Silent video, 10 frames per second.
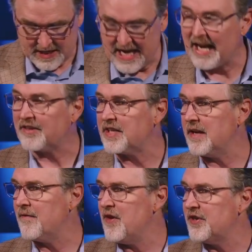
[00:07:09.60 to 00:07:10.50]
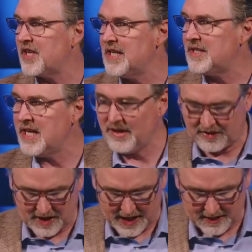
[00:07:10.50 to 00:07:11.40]
Next, verse 18
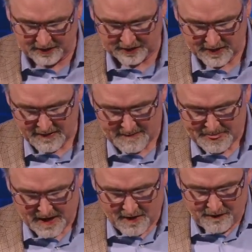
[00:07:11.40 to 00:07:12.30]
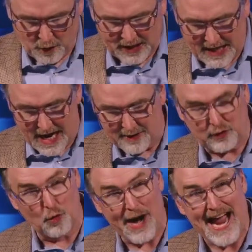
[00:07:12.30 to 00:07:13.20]
says, For
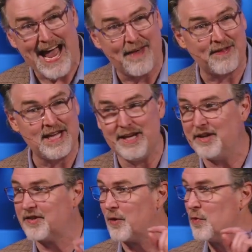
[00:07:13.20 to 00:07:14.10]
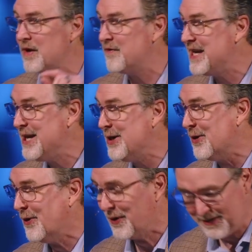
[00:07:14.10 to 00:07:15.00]
God's wrath is
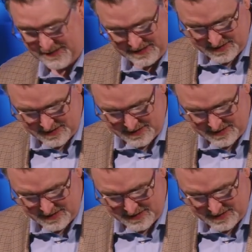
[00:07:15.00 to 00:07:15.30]
revealed.